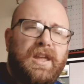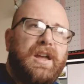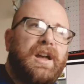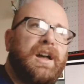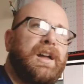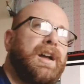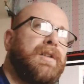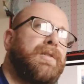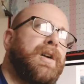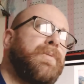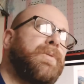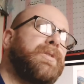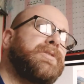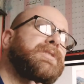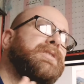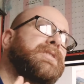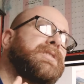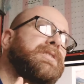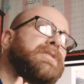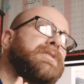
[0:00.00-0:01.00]
I
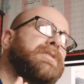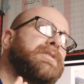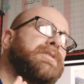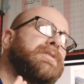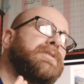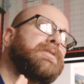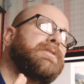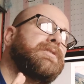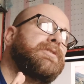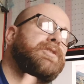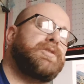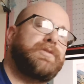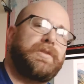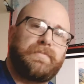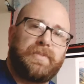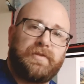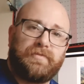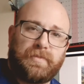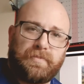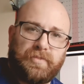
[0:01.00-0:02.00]
wanted to do a
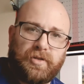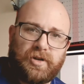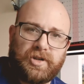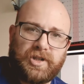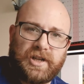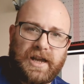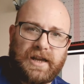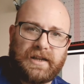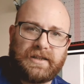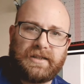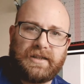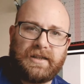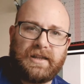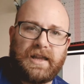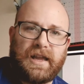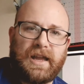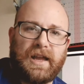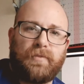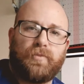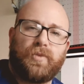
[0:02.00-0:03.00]
bit of a project
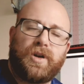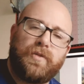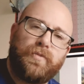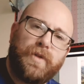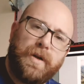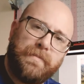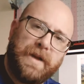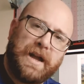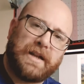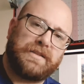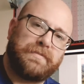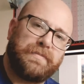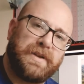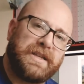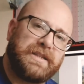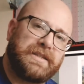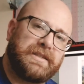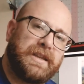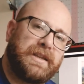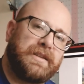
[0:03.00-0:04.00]
where I went back to
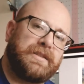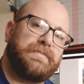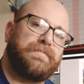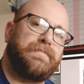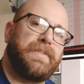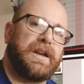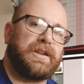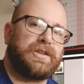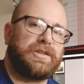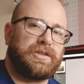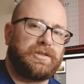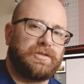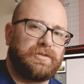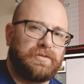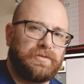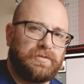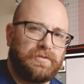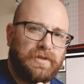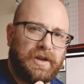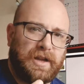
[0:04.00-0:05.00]
basics, back
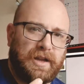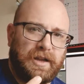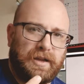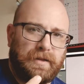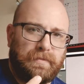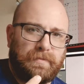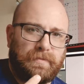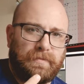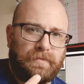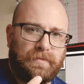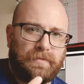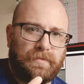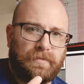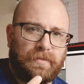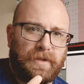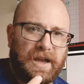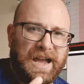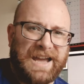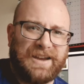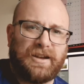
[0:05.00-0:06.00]
to
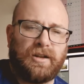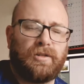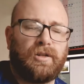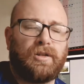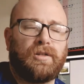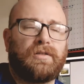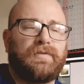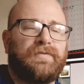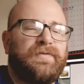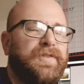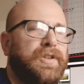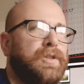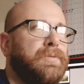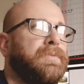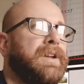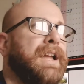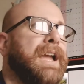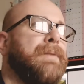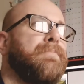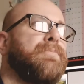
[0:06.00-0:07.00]
analog
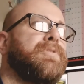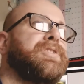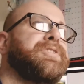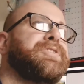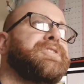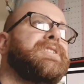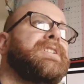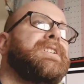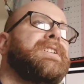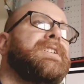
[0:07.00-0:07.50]
film cameras.